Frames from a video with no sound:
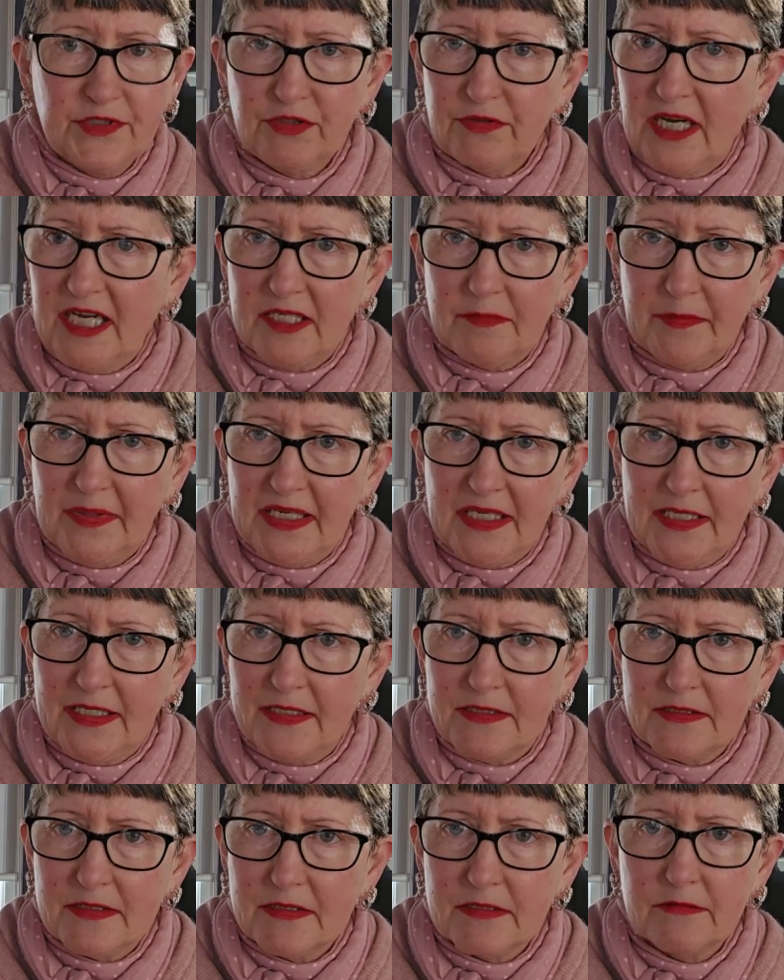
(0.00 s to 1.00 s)
great
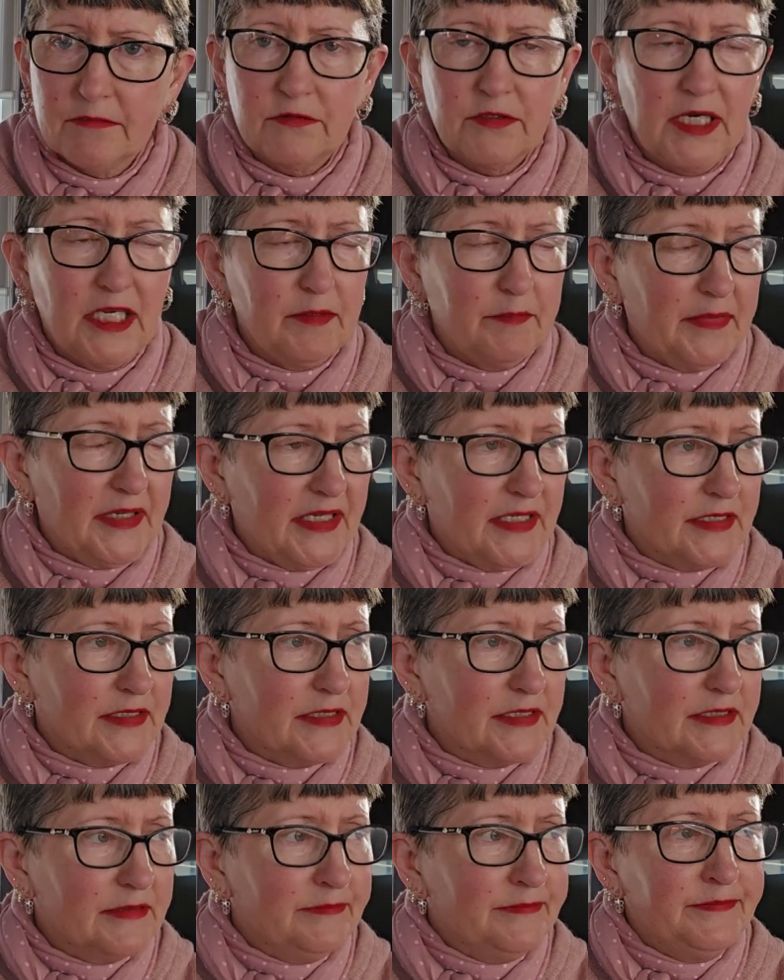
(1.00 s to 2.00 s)
bands, great
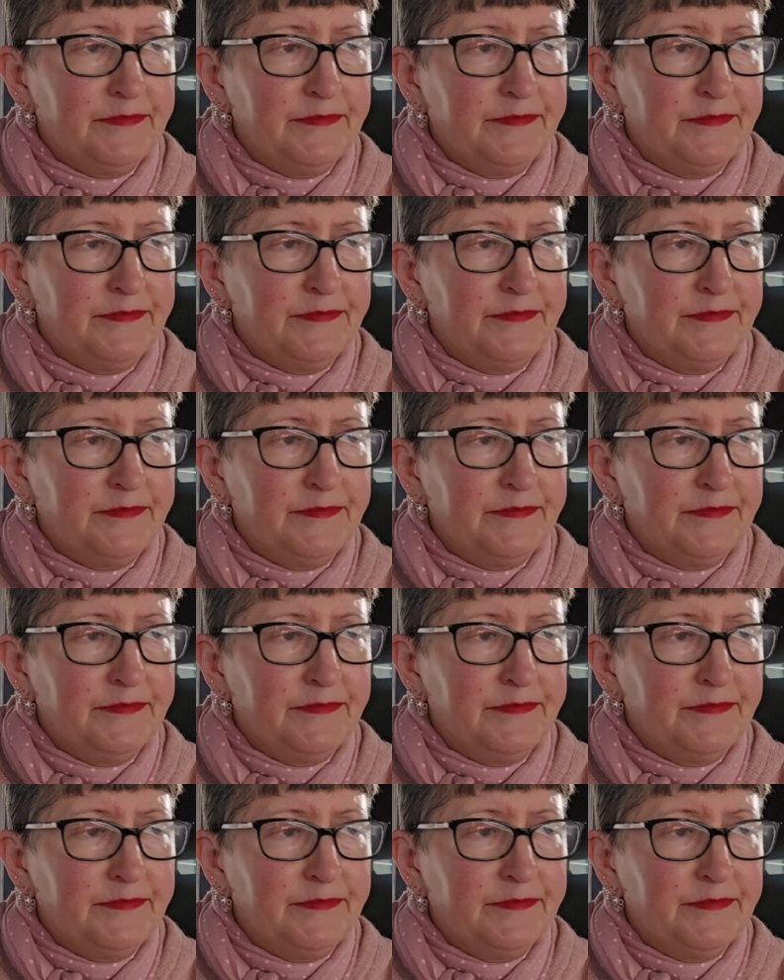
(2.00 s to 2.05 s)
bands.